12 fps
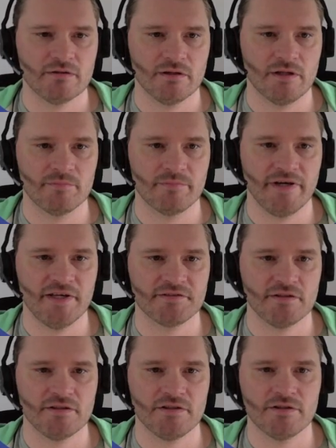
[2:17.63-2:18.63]
and
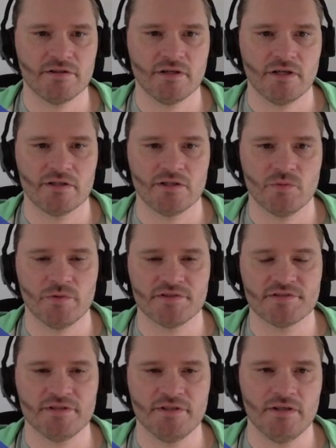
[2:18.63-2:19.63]
paste it here, you will
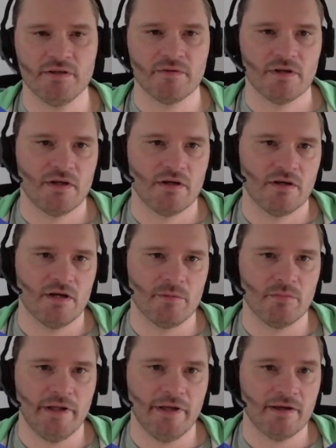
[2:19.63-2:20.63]
see a
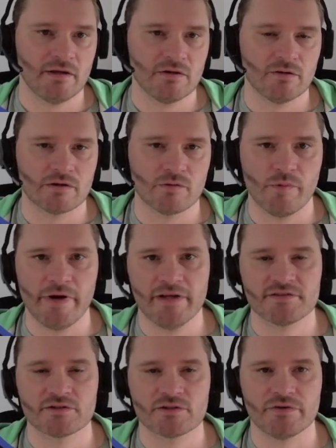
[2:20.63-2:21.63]
blank or a
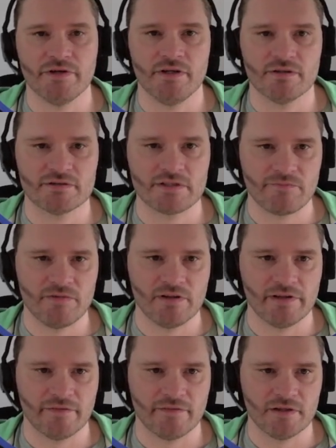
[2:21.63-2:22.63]
white screen, something
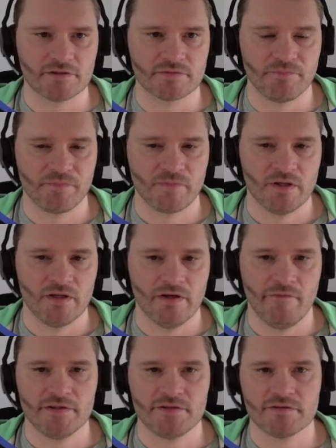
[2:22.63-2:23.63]
like this.
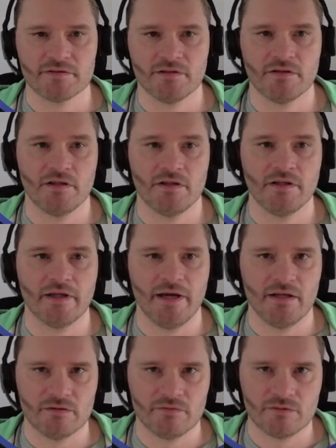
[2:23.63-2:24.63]
And this is an
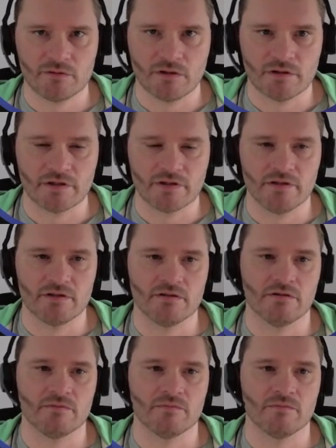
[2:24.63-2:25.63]
indicator for
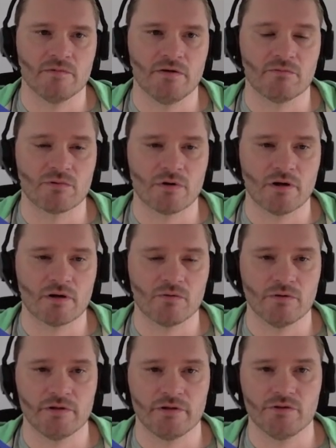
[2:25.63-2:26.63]
a wrong
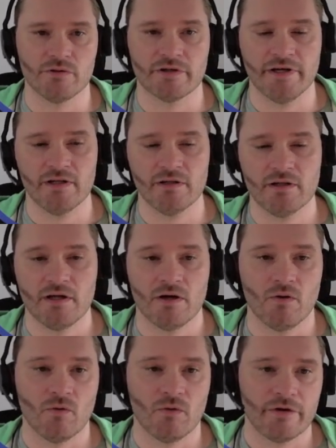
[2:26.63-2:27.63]
URL,
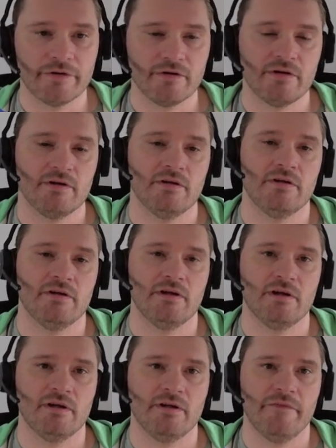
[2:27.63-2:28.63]
or
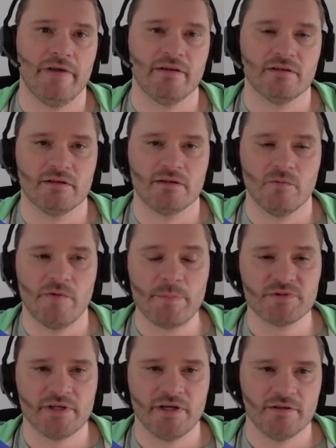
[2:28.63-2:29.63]
that the
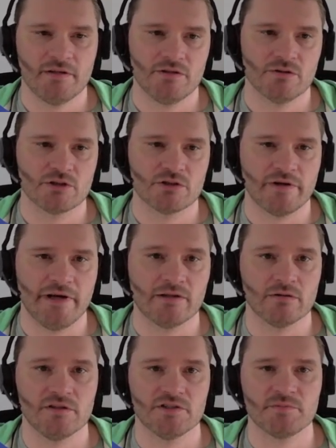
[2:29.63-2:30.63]
website that you're trying
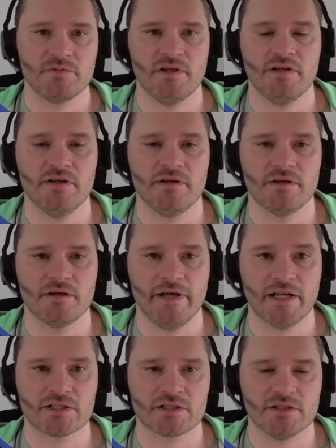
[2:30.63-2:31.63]
to display here
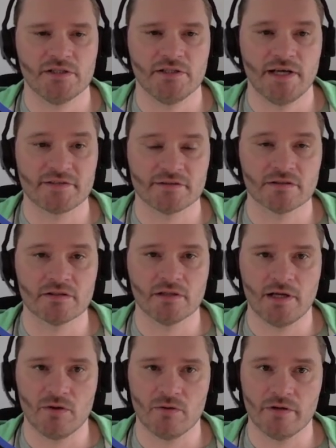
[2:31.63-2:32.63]
actually doesn't
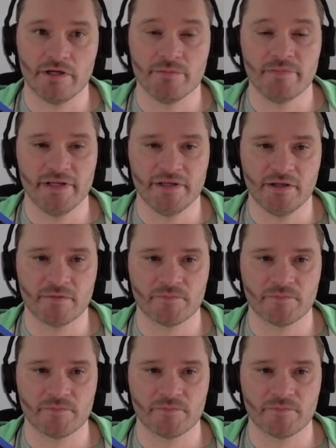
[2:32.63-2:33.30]
allow embedding.